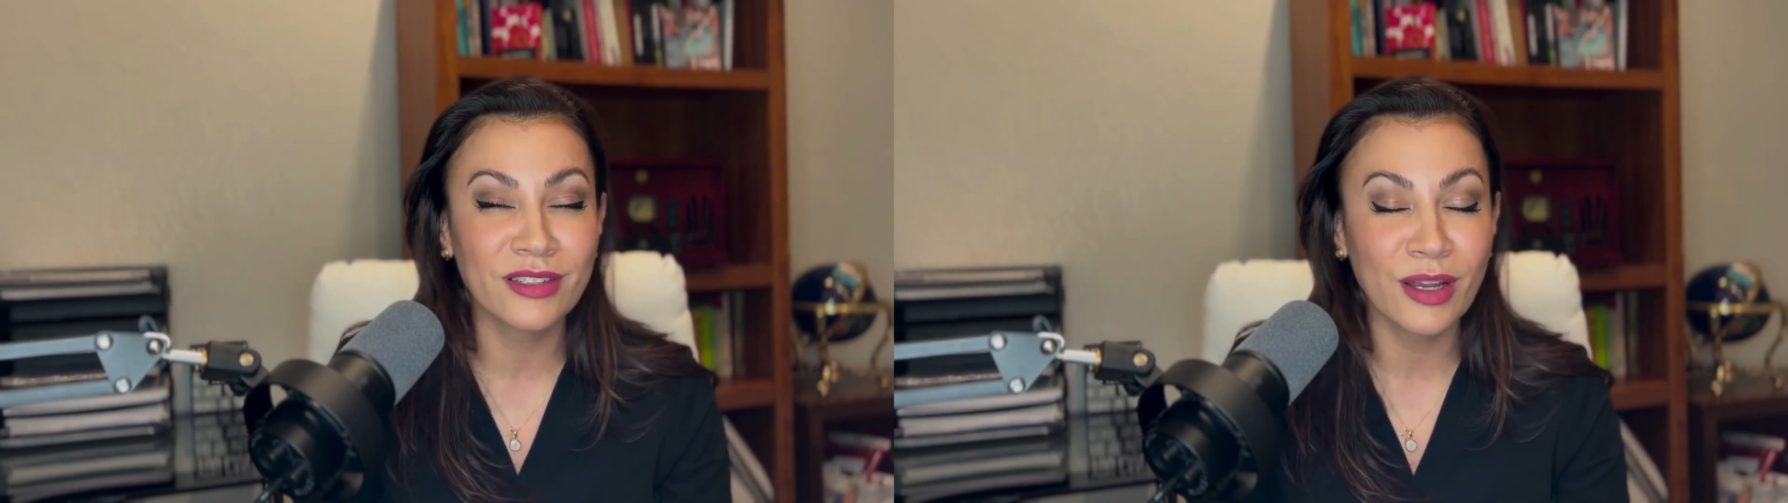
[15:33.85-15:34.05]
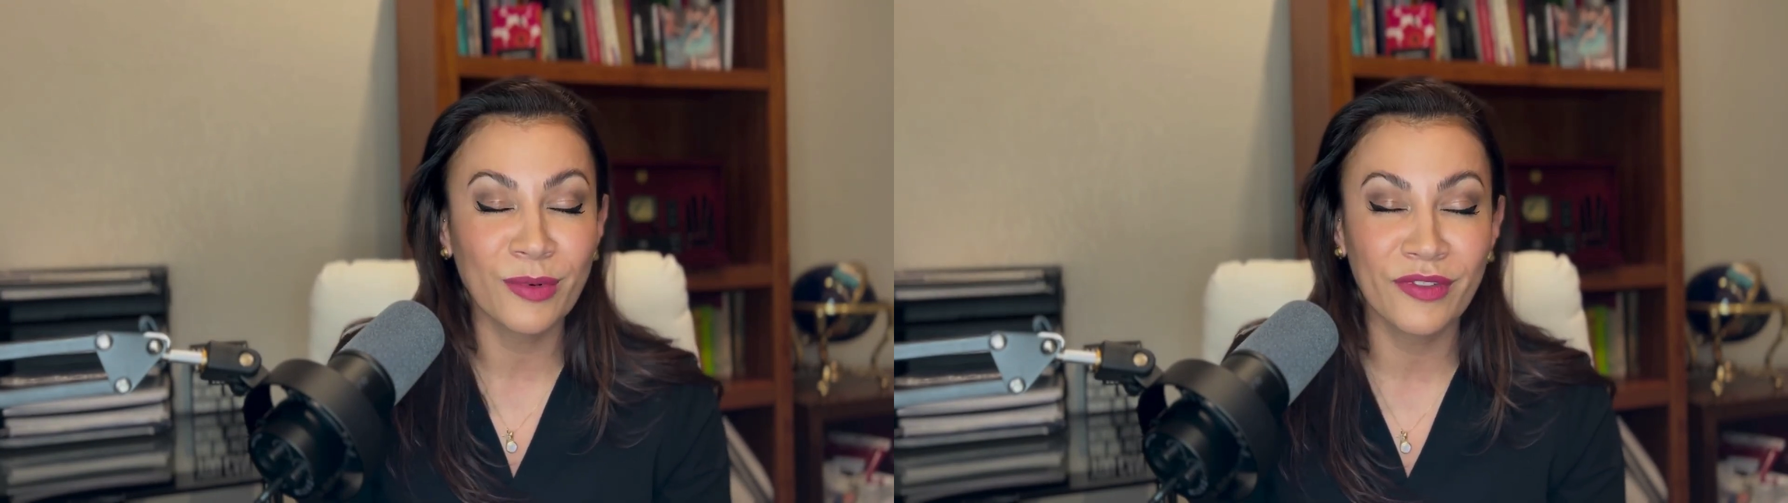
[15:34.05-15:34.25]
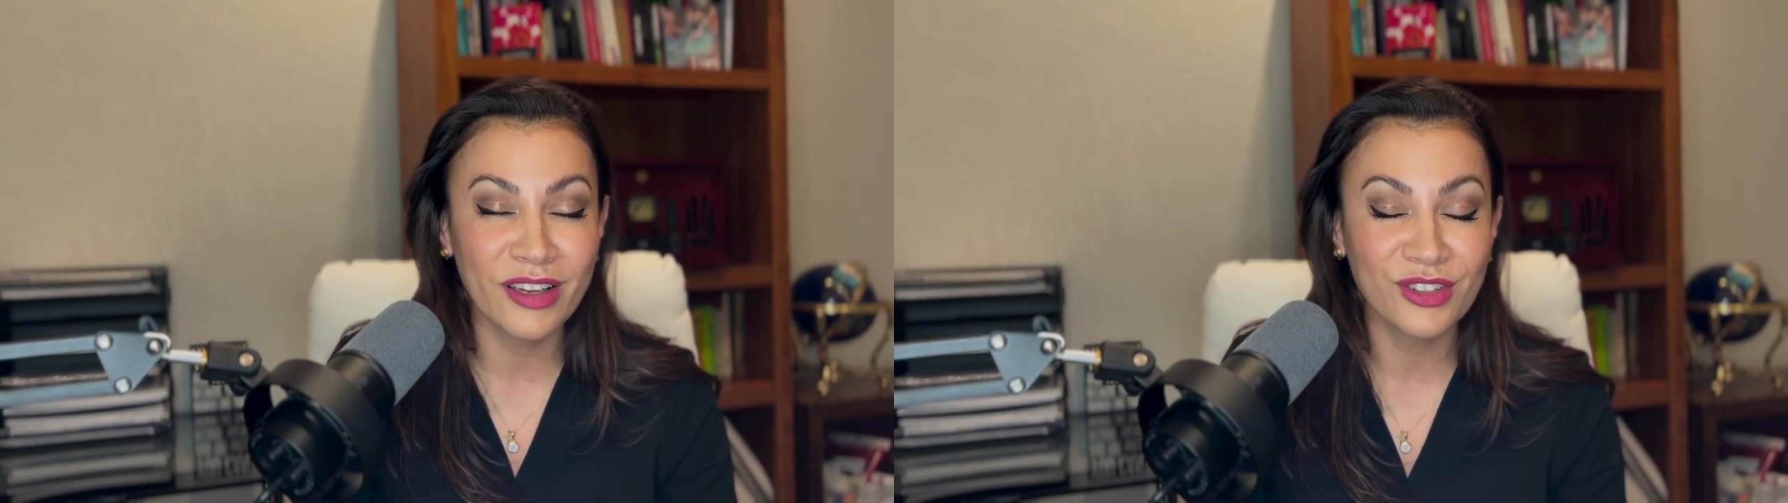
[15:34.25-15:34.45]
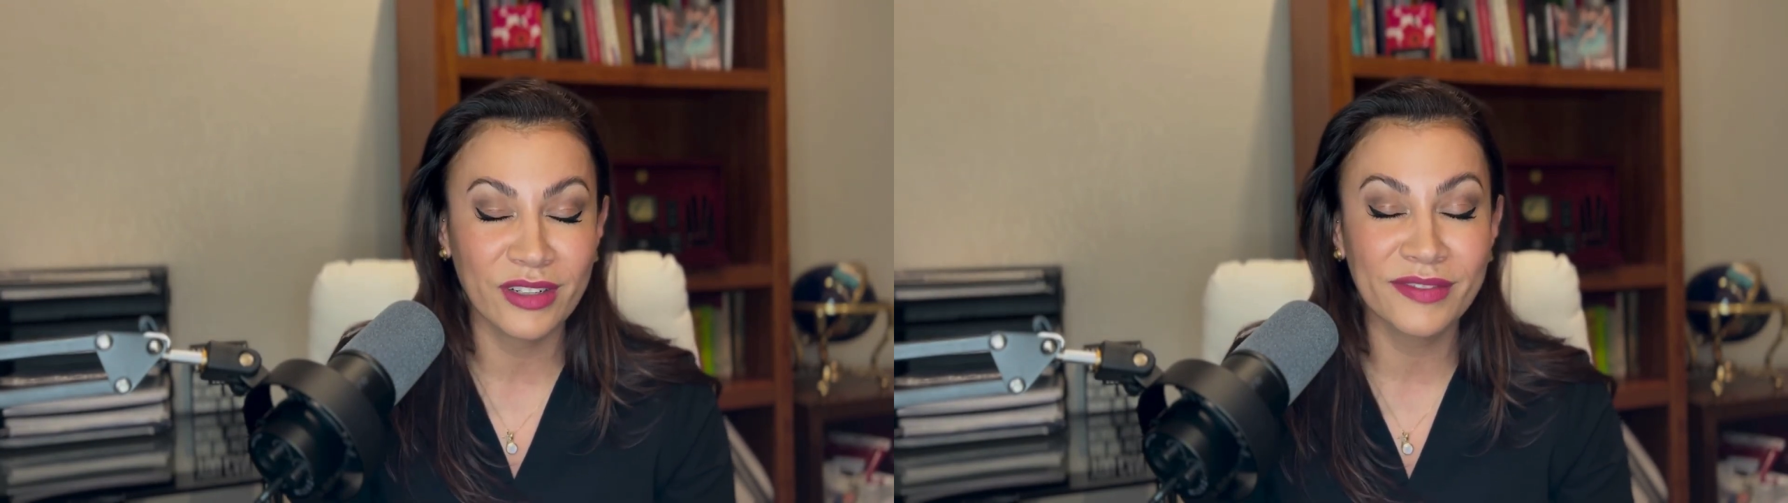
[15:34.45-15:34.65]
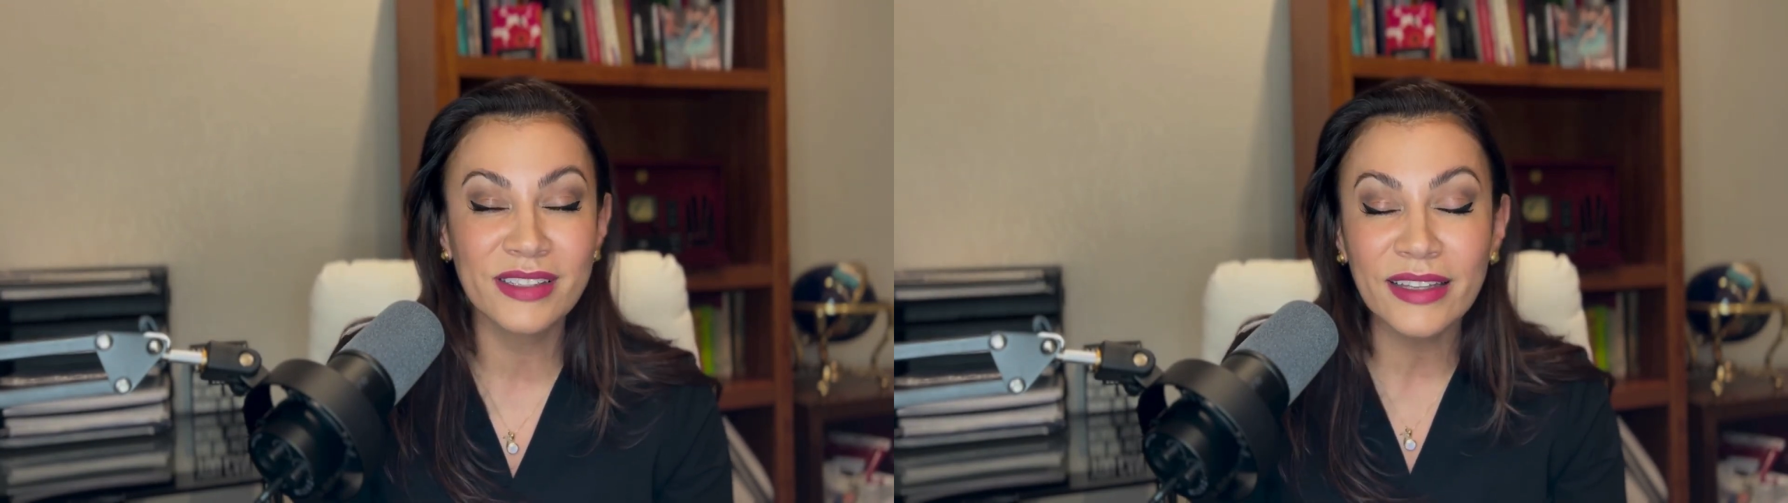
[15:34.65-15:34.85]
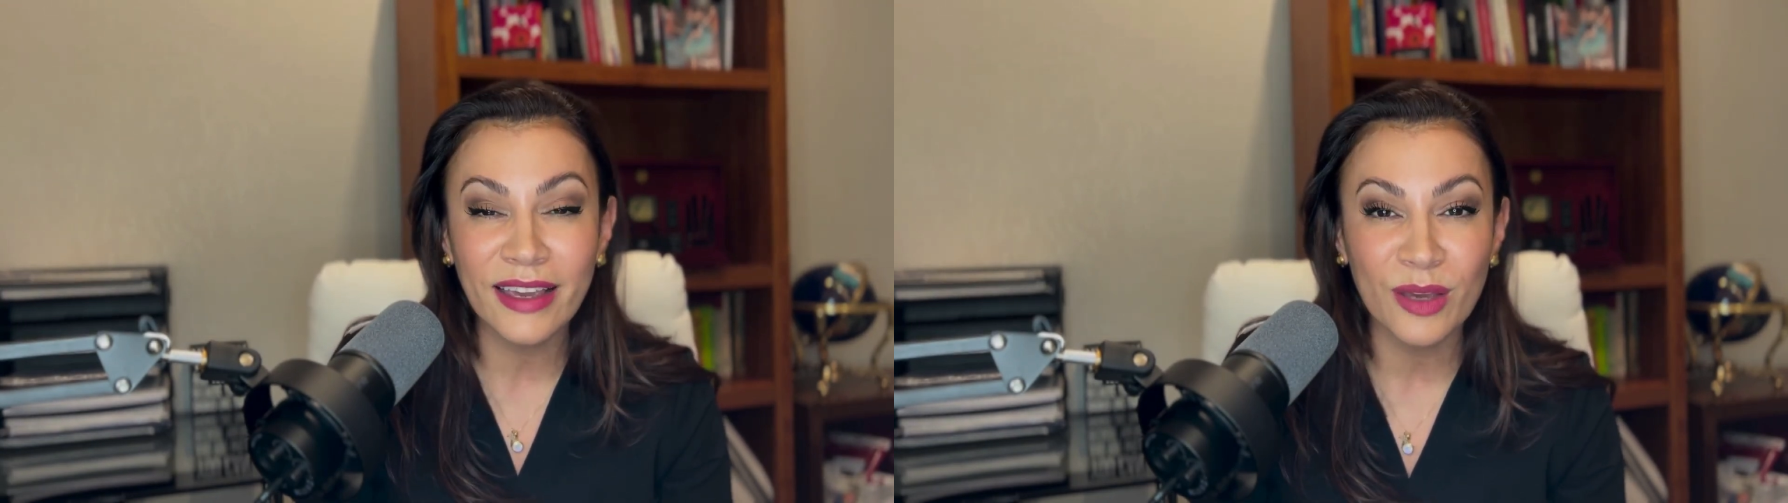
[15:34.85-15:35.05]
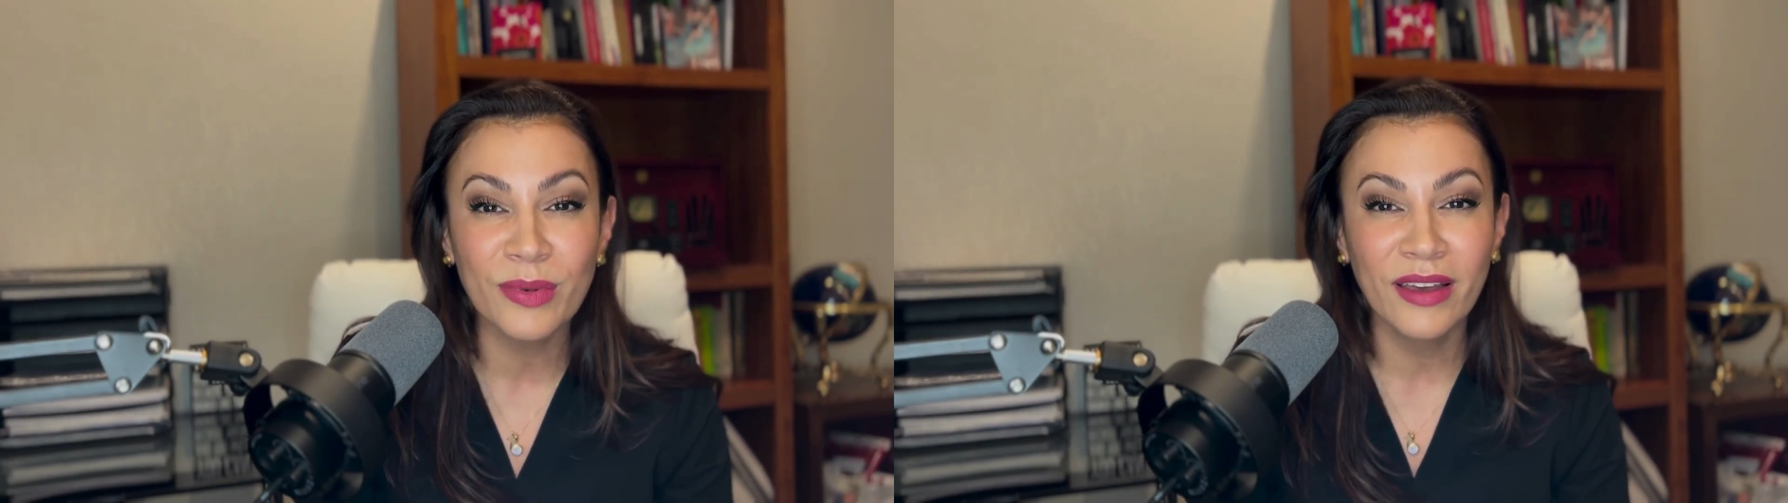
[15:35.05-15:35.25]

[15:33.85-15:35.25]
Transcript: deprivation of sleep.